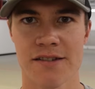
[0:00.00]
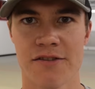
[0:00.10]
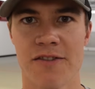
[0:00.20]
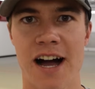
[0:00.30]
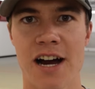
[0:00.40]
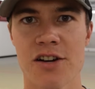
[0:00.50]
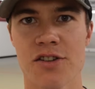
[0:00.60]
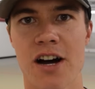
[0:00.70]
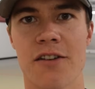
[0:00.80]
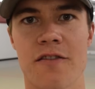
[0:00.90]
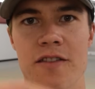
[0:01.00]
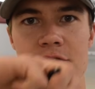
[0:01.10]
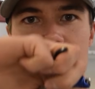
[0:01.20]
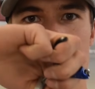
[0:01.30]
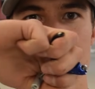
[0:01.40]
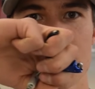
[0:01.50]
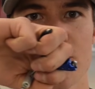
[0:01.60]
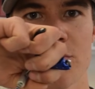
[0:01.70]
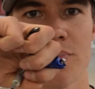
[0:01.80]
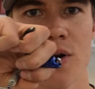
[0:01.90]
fires off of the
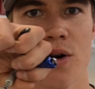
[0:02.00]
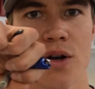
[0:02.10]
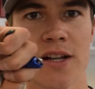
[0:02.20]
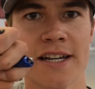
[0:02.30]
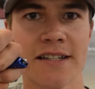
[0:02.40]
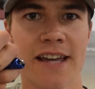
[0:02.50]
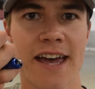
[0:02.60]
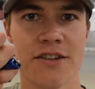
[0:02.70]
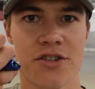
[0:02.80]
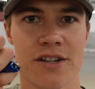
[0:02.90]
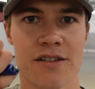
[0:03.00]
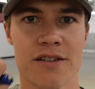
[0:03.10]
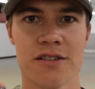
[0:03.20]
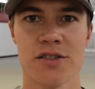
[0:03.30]
true pulling tension,